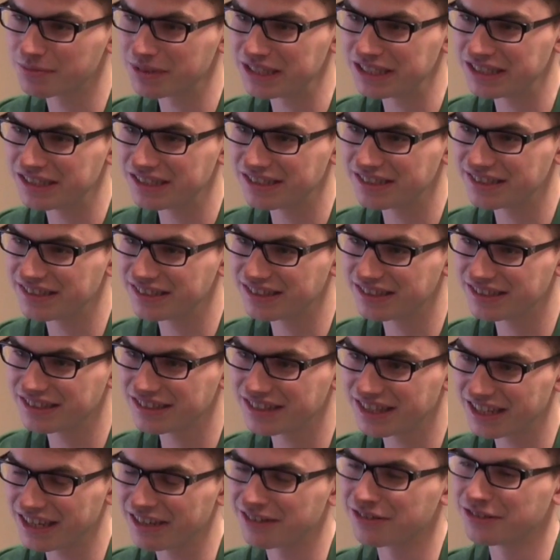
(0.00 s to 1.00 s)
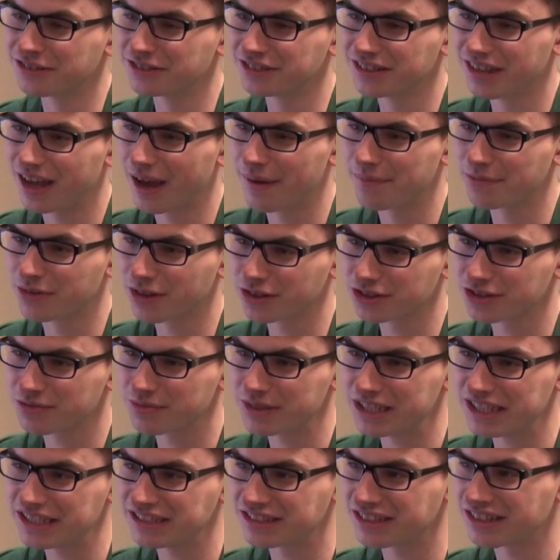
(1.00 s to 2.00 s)
to be killed, not
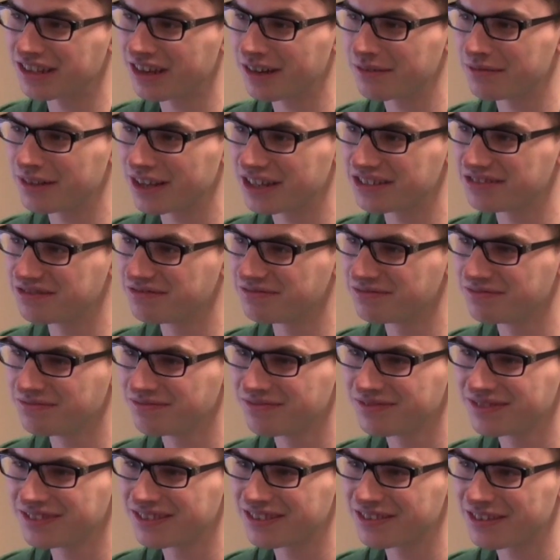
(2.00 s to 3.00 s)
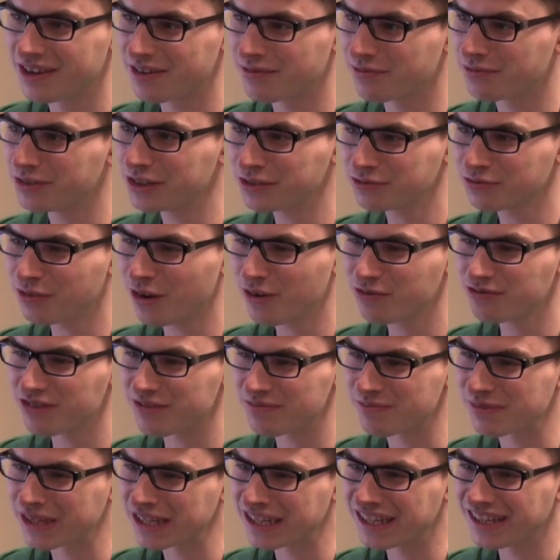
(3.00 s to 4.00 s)
to be eaten, I'm like, what's wrong
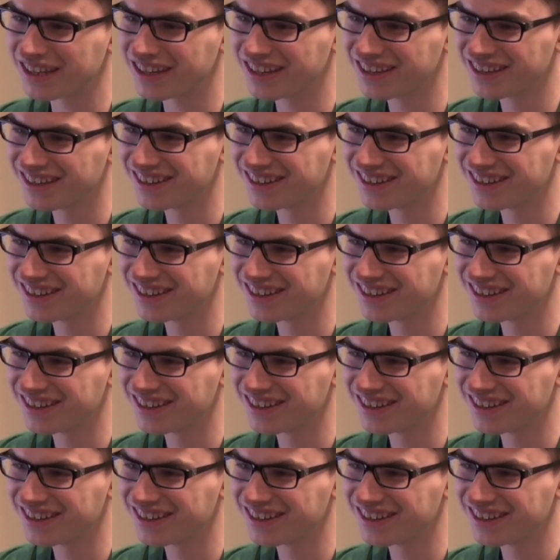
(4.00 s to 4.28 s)
with me?